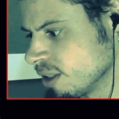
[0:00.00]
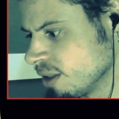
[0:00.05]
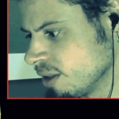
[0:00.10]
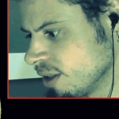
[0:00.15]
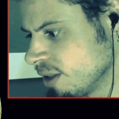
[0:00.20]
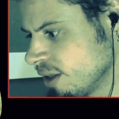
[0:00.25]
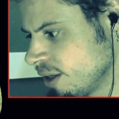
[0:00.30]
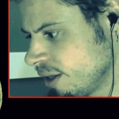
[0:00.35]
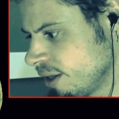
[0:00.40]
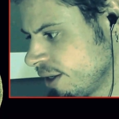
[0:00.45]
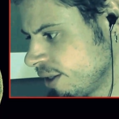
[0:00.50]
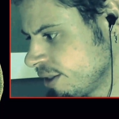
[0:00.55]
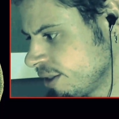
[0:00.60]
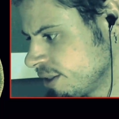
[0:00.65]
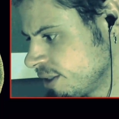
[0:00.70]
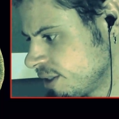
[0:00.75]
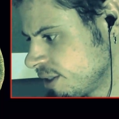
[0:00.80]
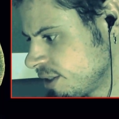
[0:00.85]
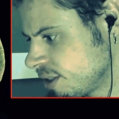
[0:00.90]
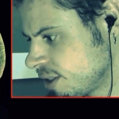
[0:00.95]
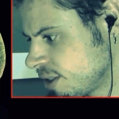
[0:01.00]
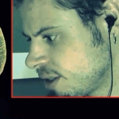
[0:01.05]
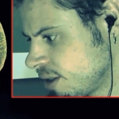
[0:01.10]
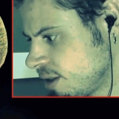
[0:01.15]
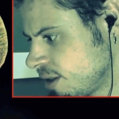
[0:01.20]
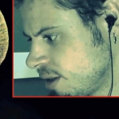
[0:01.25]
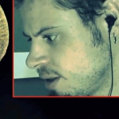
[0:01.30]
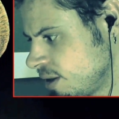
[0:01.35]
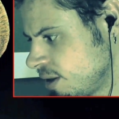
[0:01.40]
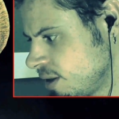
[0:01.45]
a nice
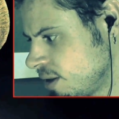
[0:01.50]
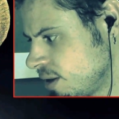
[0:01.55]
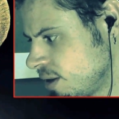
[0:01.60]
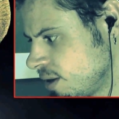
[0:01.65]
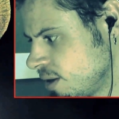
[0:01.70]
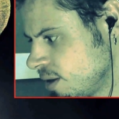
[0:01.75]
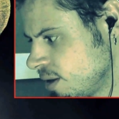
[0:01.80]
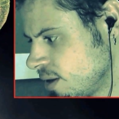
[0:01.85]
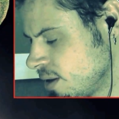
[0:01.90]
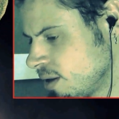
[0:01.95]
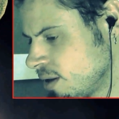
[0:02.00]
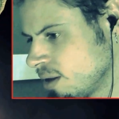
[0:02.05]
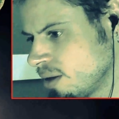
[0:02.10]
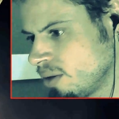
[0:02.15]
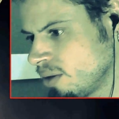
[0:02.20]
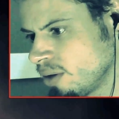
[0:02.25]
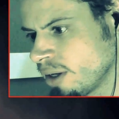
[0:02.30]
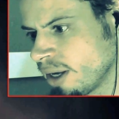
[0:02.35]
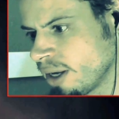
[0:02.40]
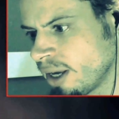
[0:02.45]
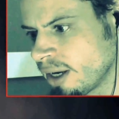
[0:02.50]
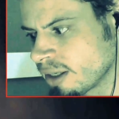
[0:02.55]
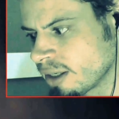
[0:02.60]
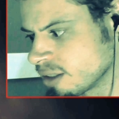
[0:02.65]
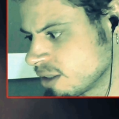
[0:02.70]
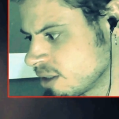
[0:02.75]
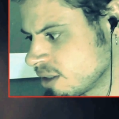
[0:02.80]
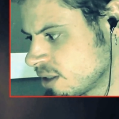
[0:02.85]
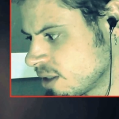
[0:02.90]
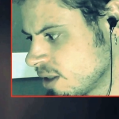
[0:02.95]
little
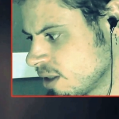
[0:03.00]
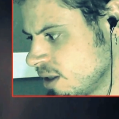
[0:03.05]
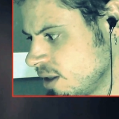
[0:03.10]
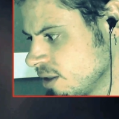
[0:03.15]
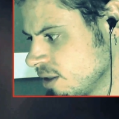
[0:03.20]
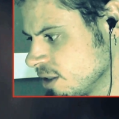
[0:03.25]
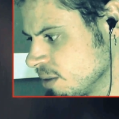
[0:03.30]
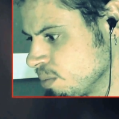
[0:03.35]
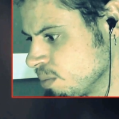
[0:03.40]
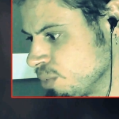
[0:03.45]
axe. That is